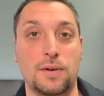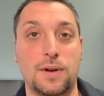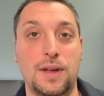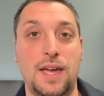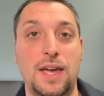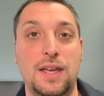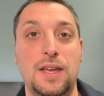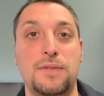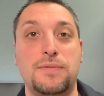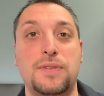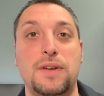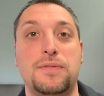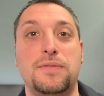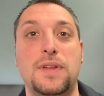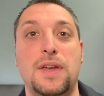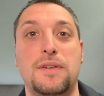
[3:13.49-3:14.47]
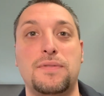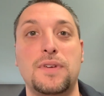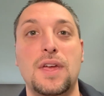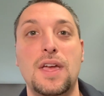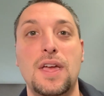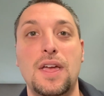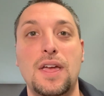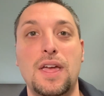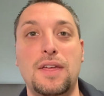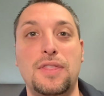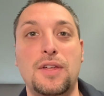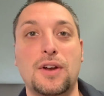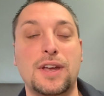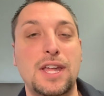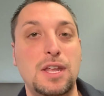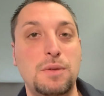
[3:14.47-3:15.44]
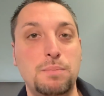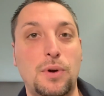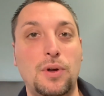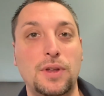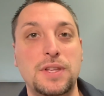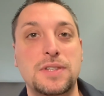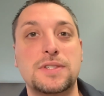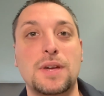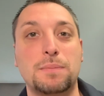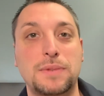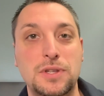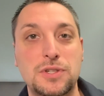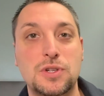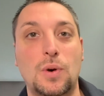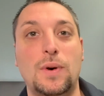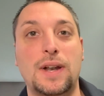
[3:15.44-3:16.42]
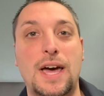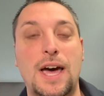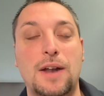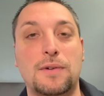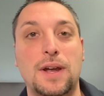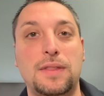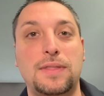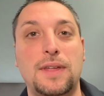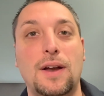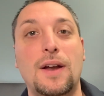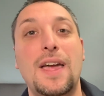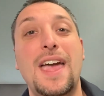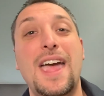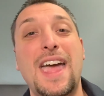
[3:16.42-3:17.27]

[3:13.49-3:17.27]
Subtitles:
Okay. If they're getting bullied, something's going on right there.